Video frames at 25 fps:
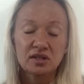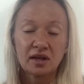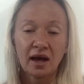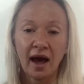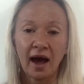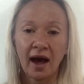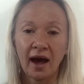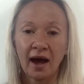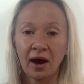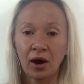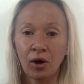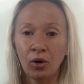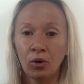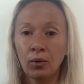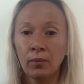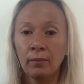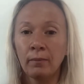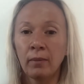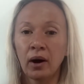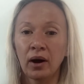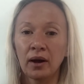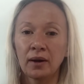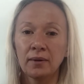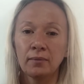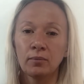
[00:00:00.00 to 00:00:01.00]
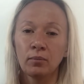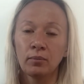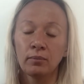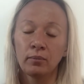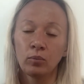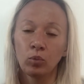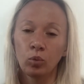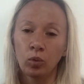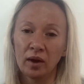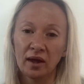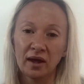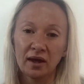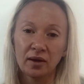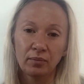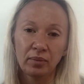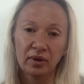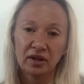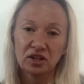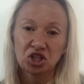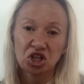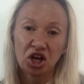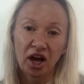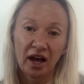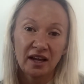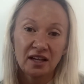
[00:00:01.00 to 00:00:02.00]
How might we be
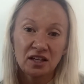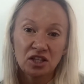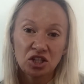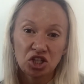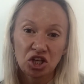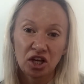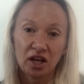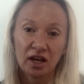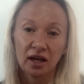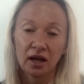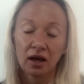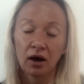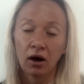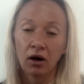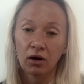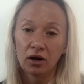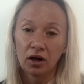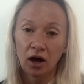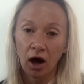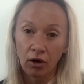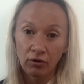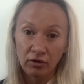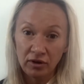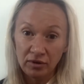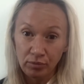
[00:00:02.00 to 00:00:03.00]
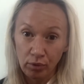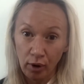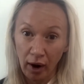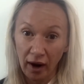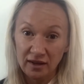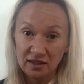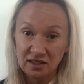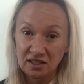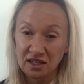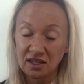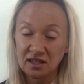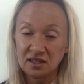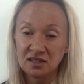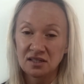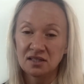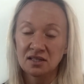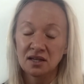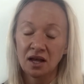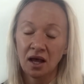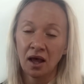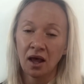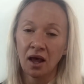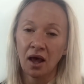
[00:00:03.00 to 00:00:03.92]
changing our current practice